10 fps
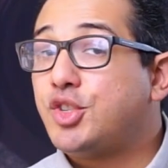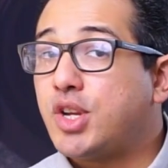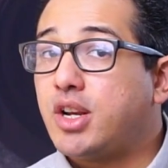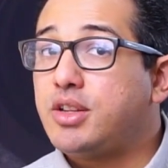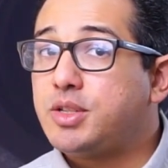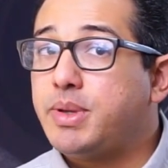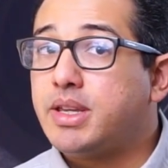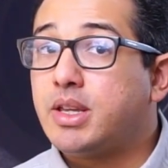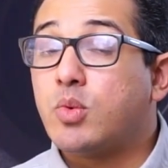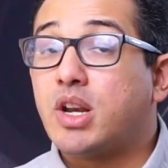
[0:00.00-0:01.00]
And generally
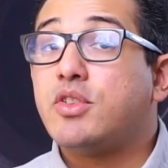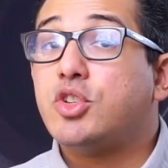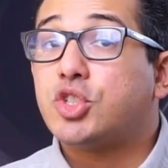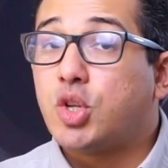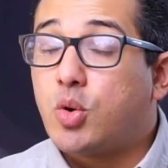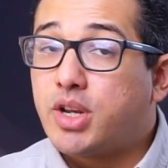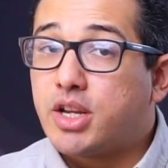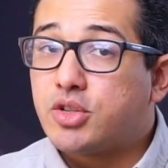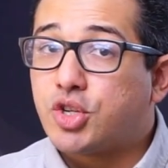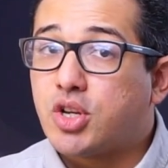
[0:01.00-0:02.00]
speaking, whenever you slow
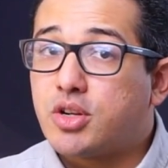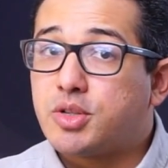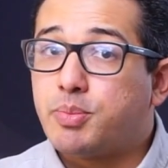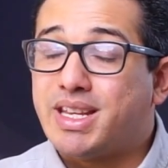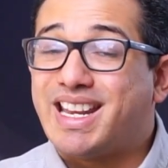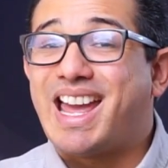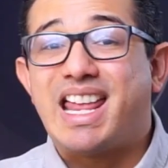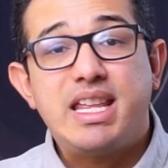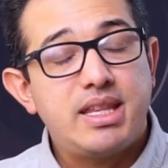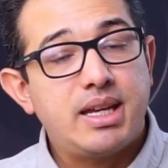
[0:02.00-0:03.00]
down your shutter speed,
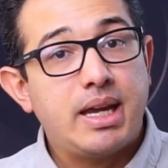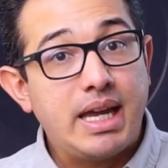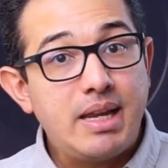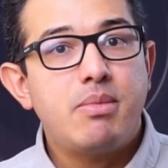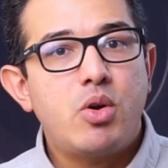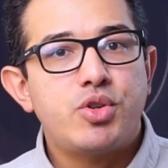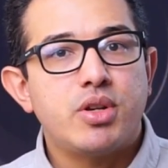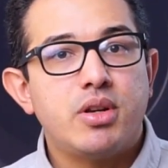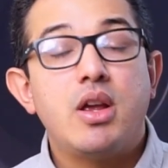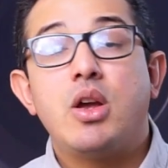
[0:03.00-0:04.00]
anything in
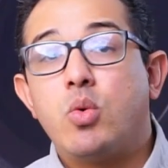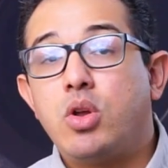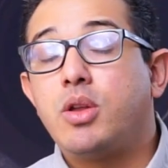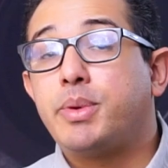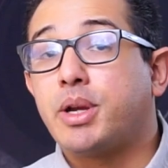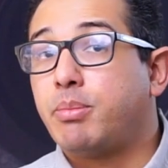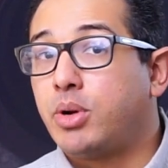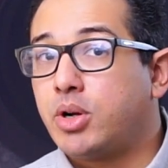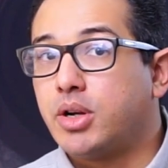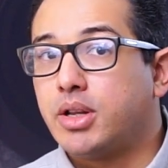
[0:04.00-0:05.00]
motion will appear
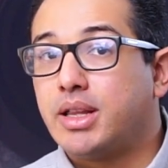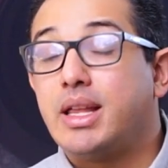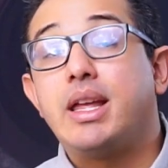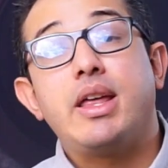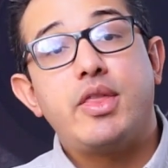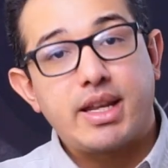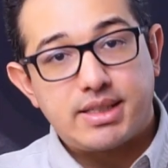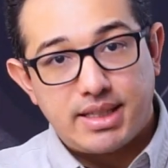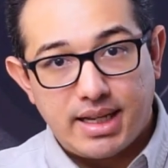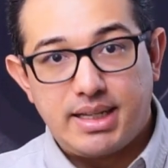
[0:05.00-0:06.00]
blurred, and
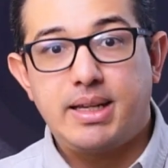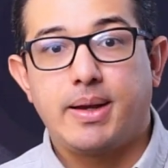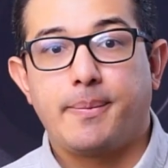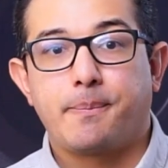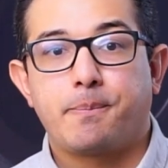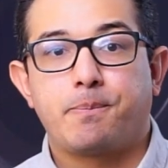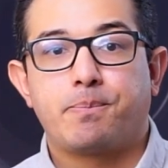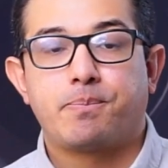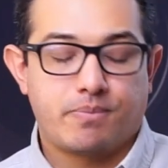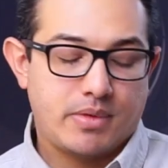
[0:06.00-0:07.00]
that's the idea.
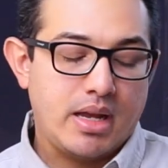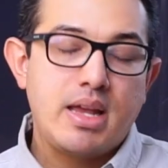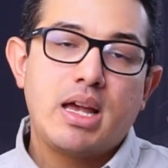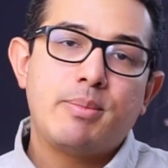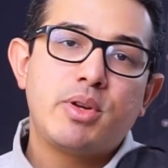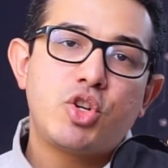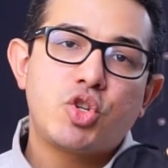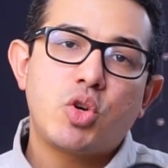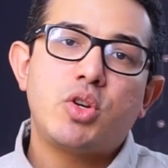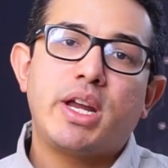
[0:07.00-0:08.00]
I'm going
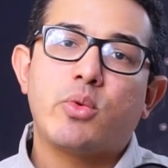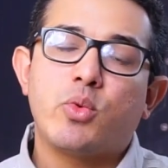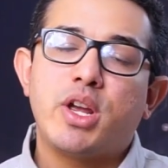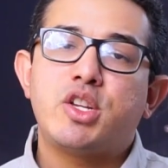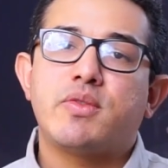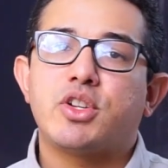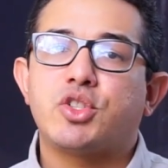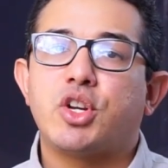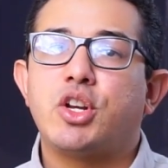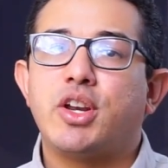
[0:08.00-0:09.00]
to show you a range of
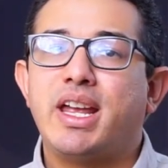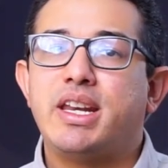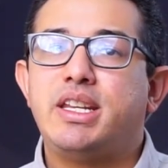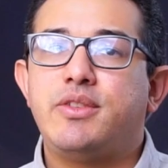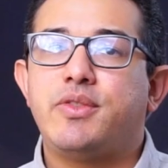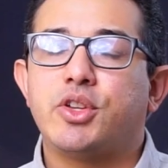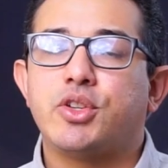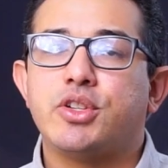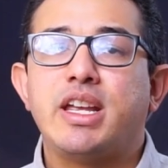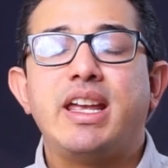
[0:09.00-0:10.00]
our circular ND
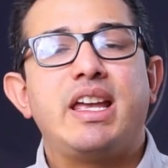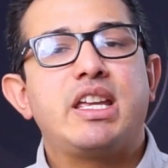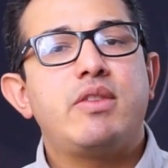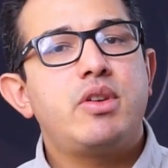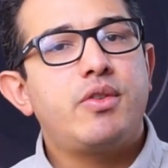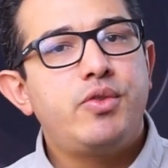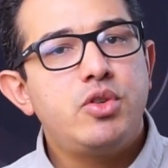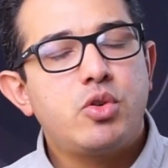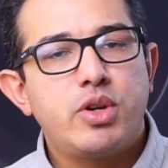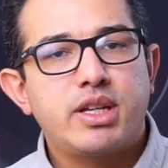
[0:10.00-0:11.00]
filters and give you a
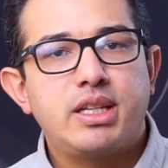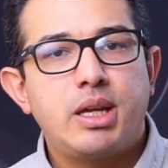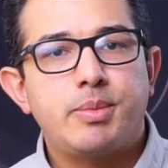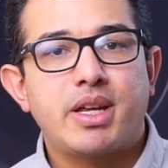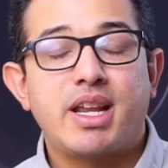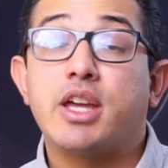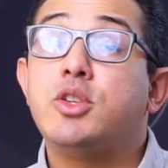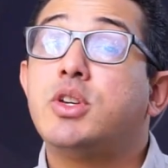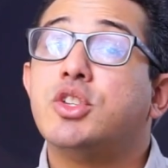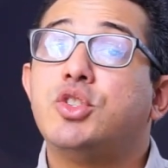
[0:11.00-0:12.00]
few quick tips on
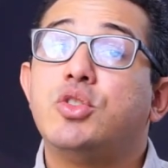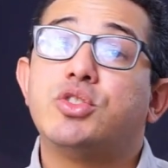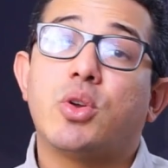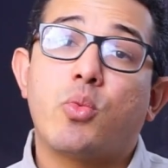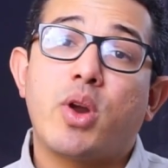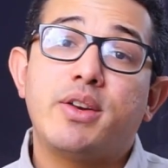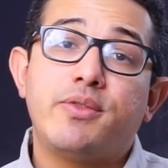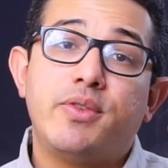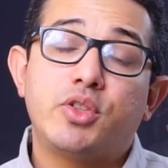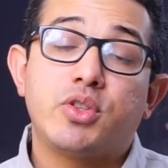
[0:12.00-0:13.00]
how you can choose the
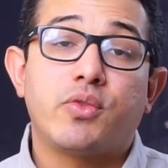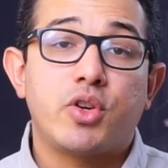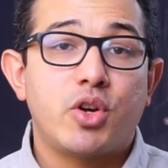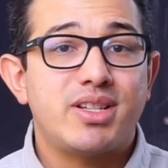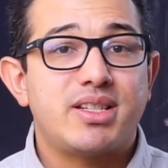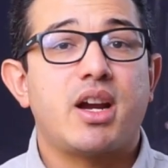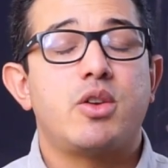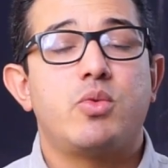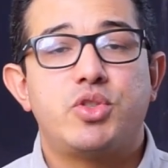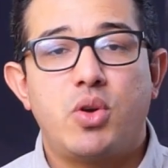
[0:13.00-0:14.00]
right filter for your
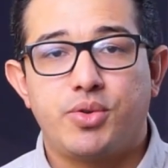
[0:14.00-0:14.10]
desired